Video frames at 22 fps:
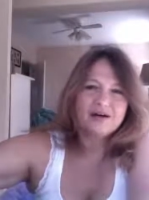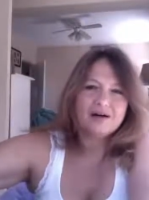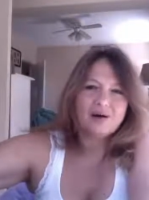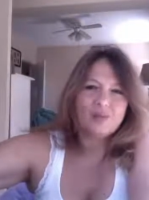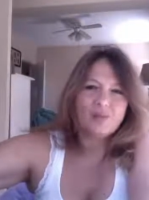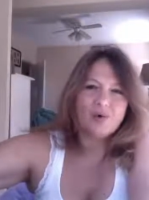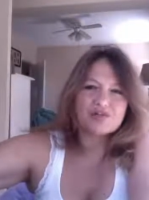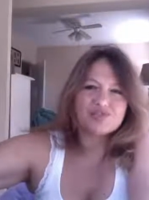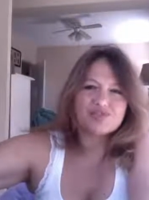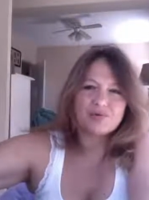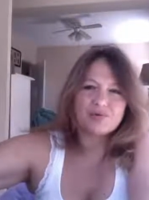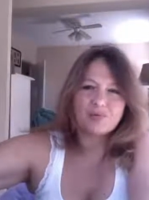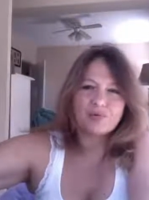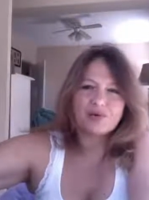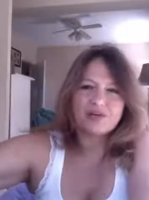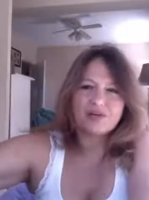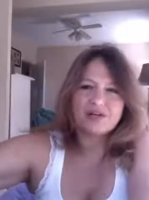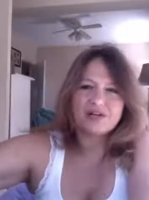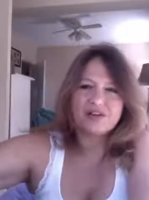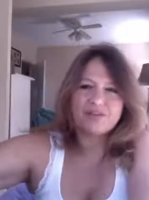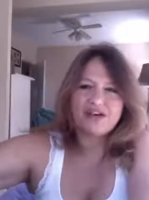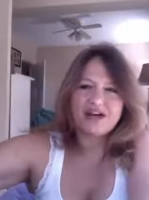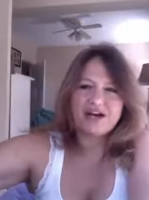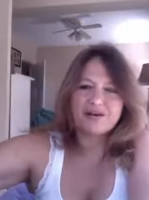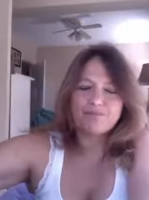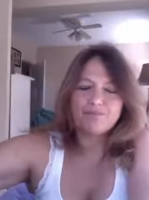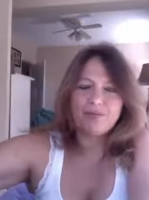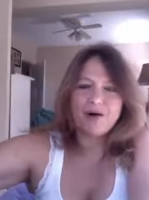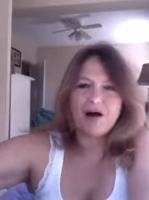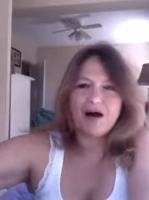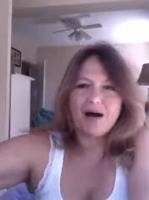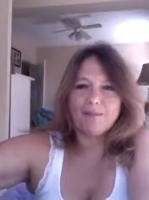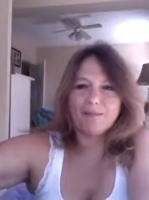wasn't really that
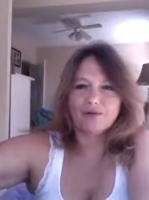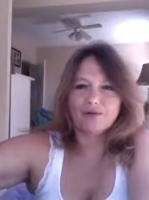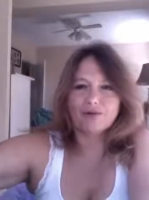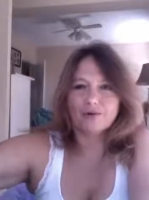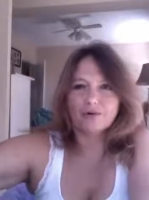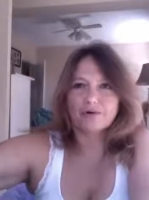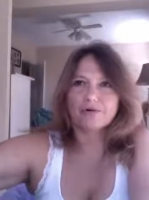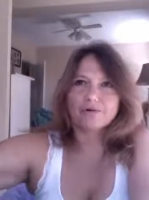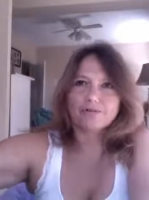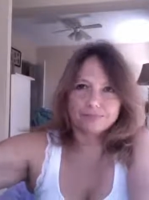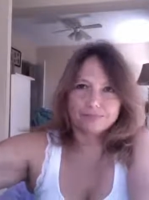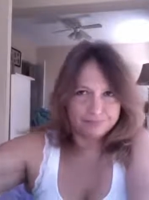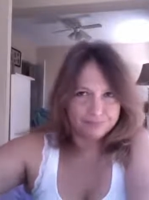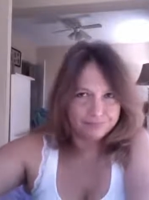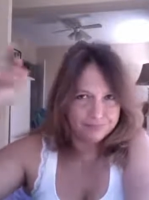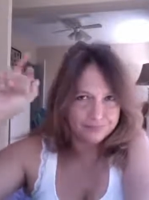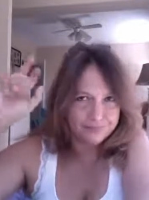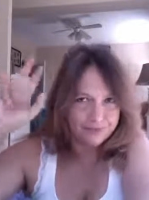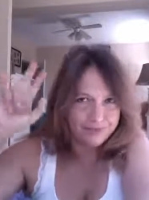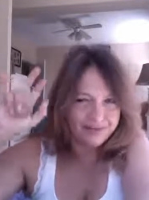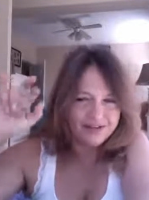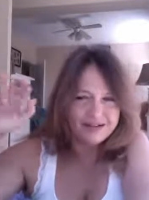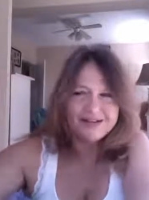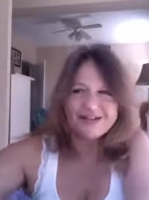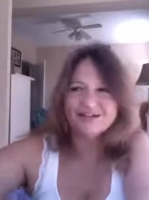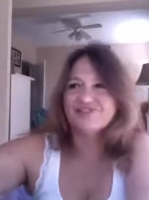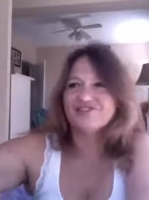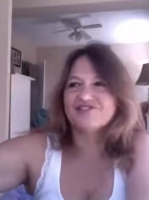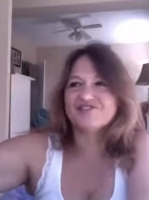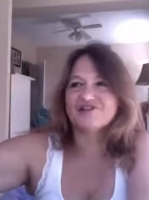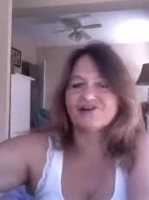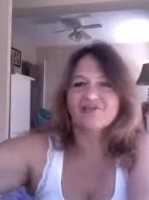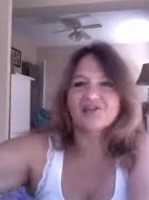popular
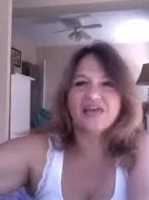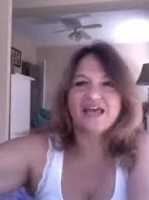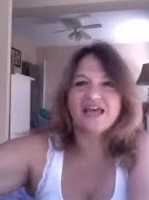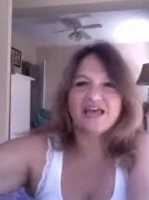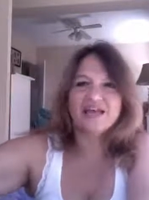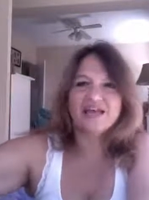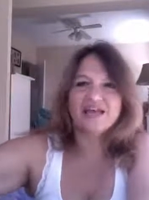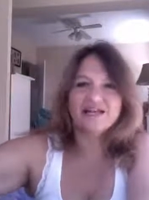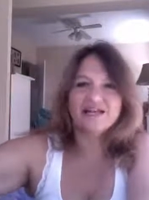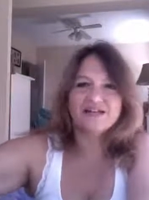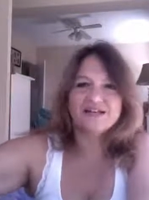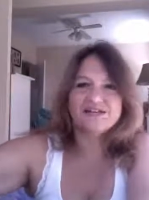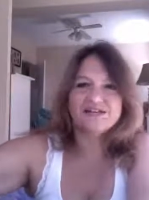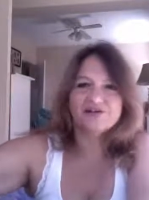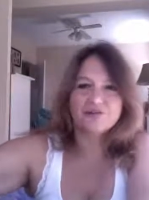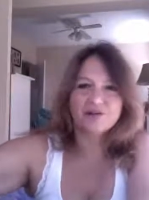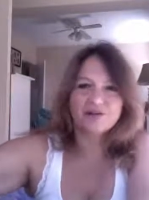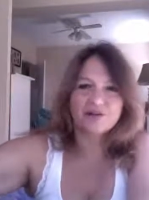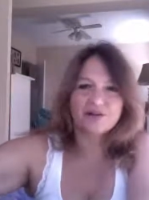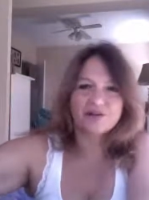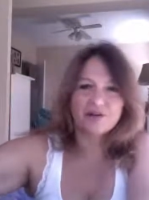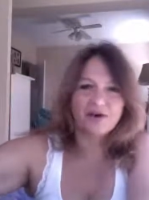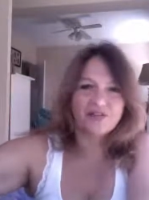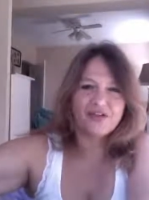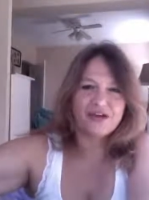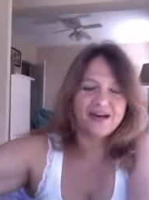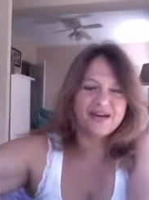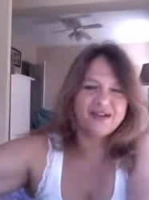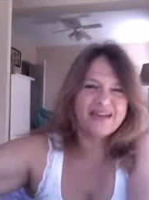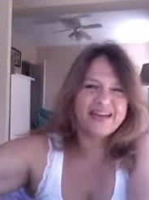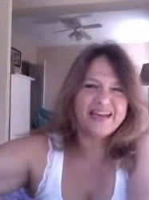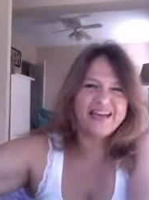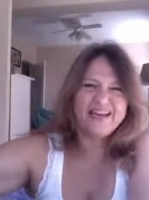until the 80s, really. All
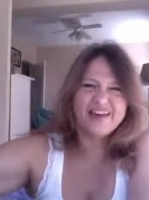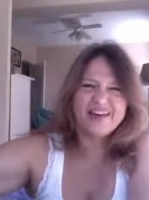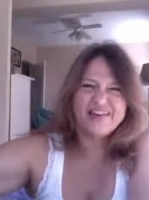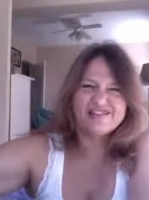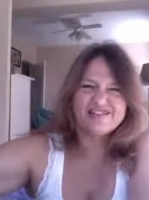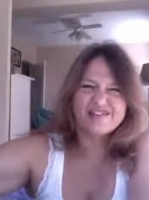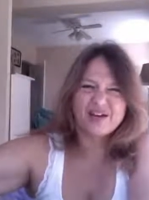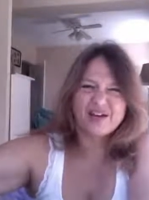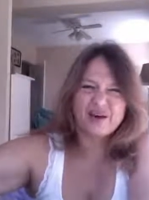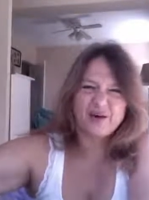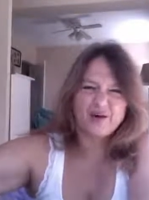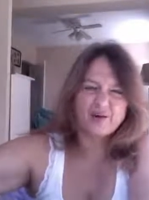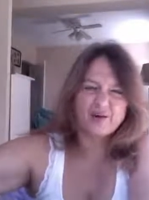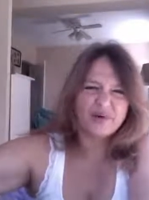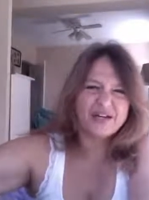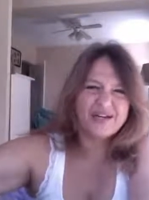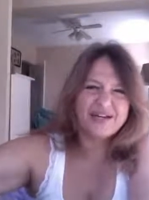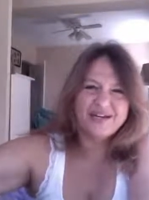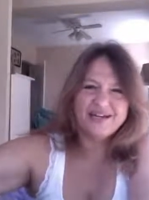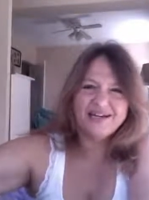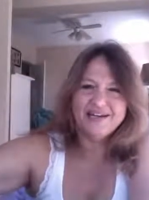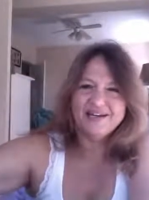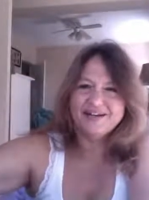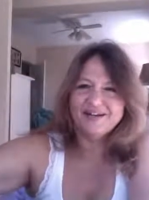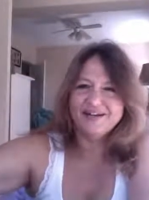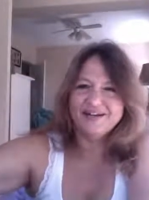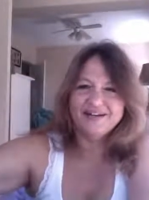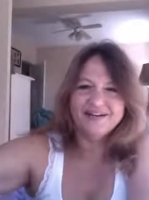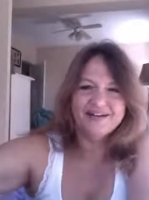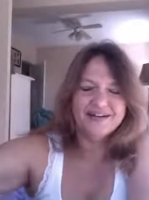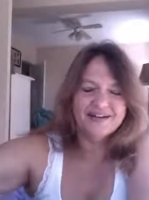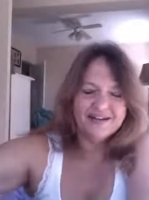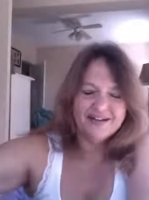that 80s, that greed, and
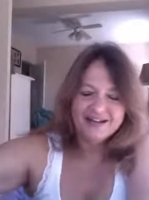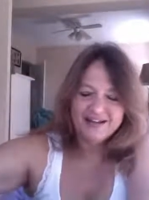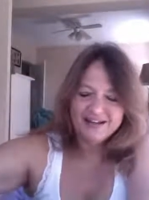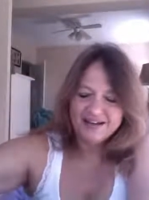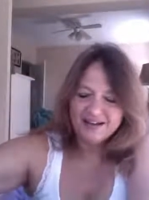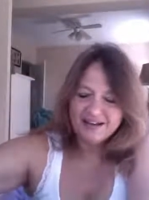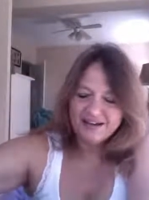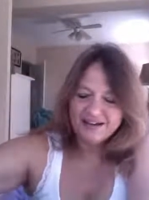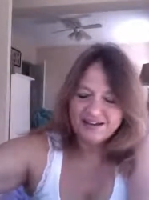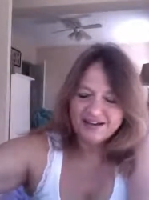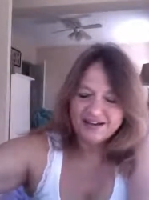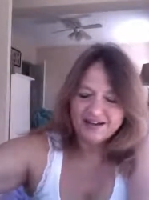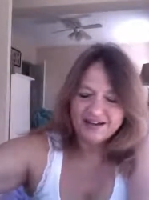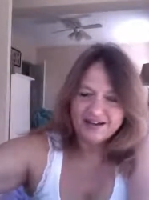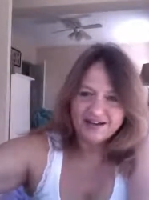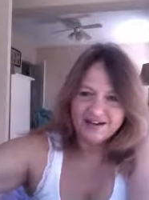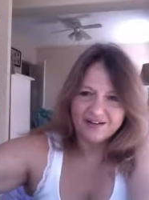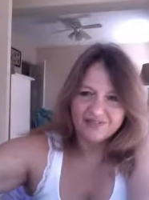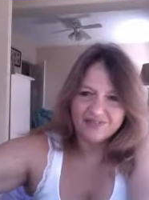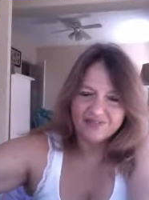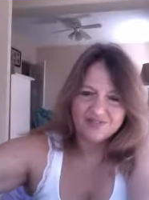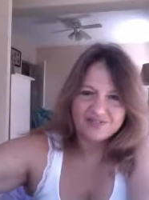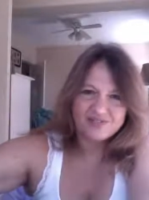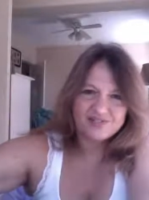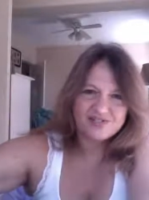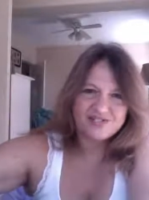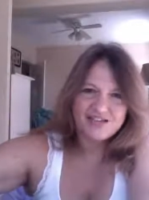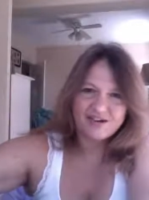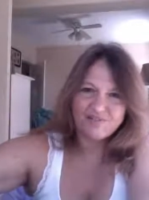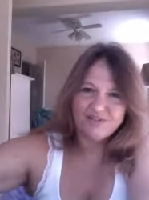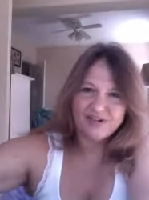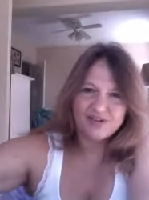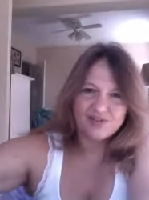yeah, the
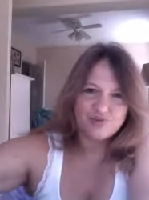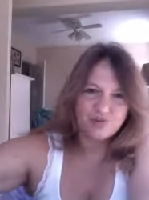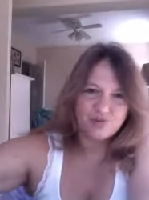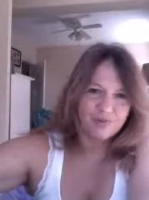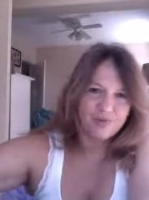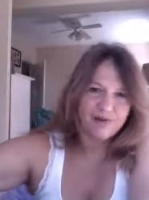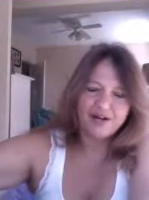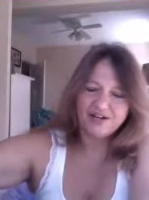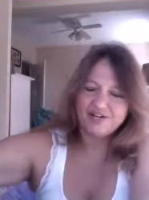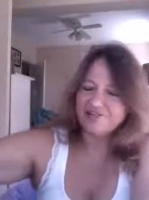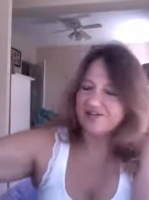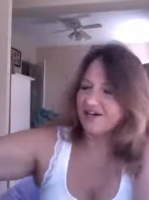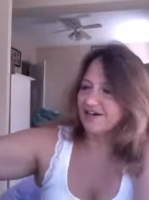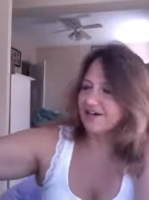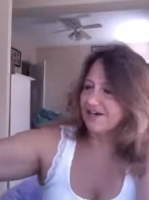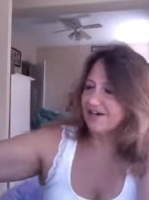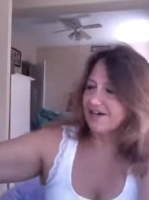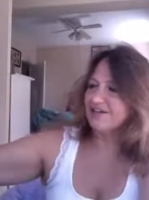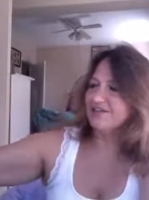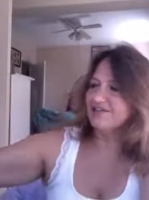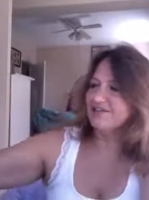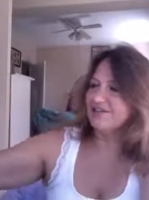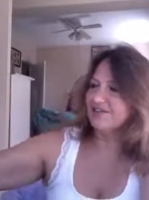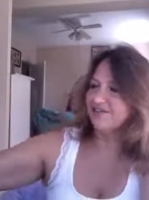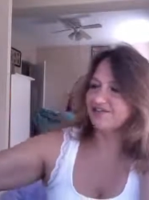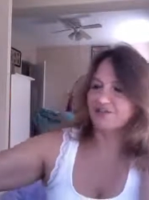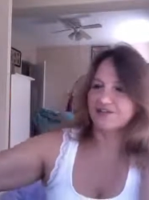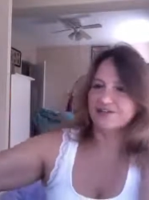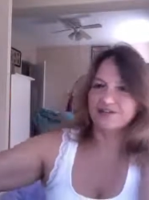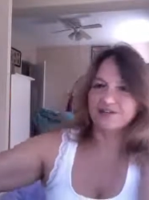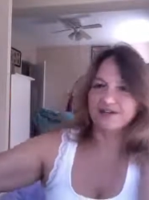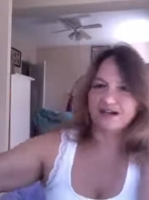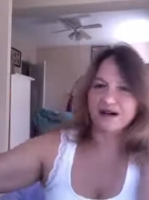70s were my decade,
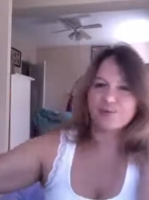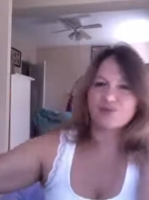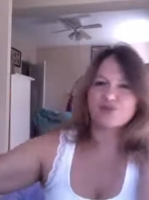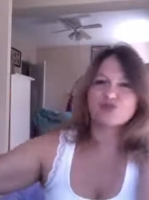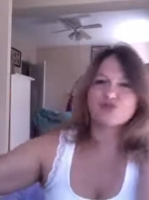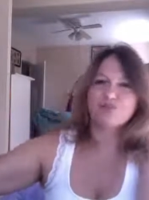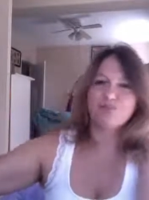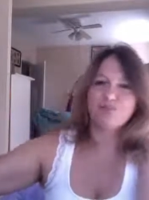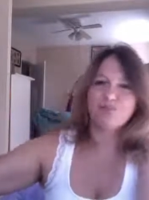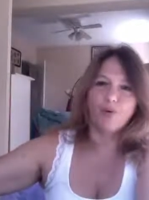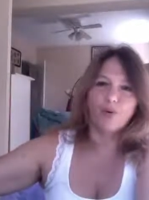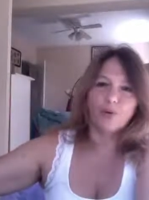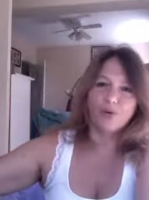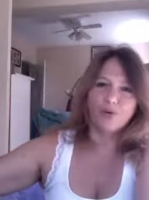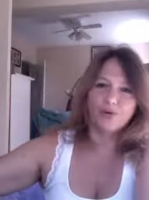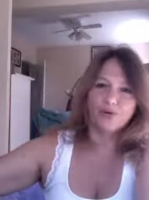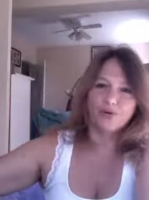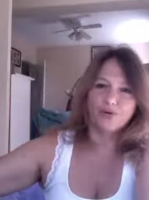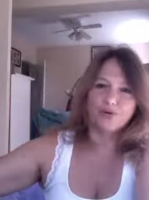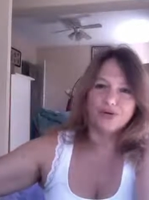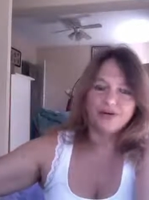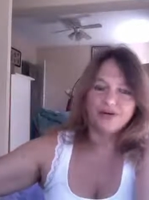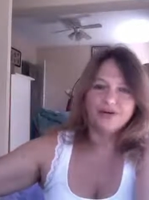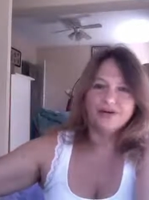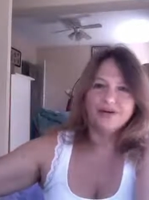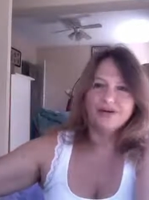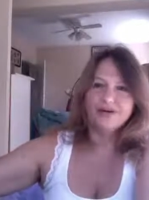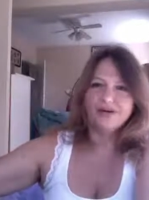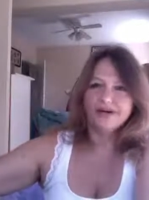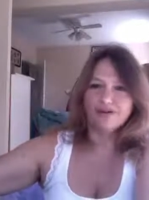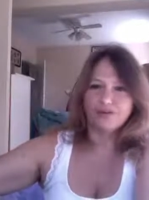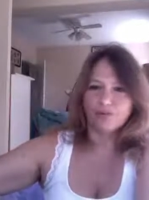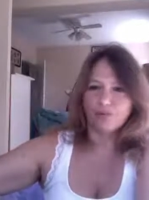definitely. I was born
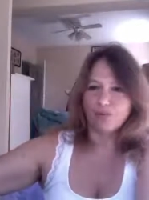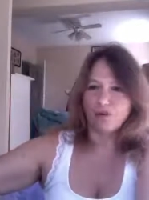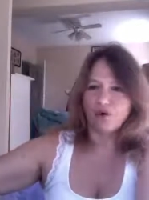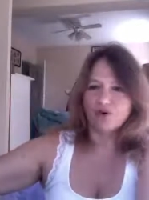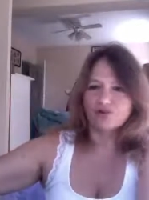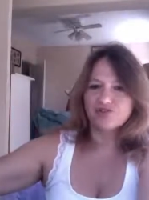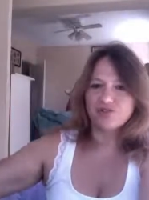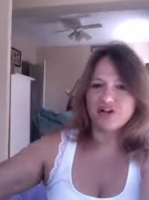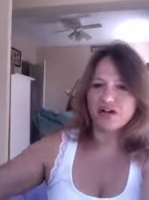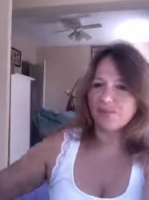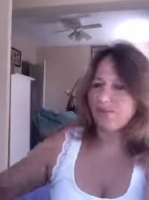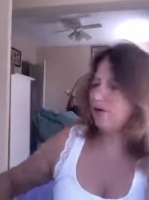at the wrong time.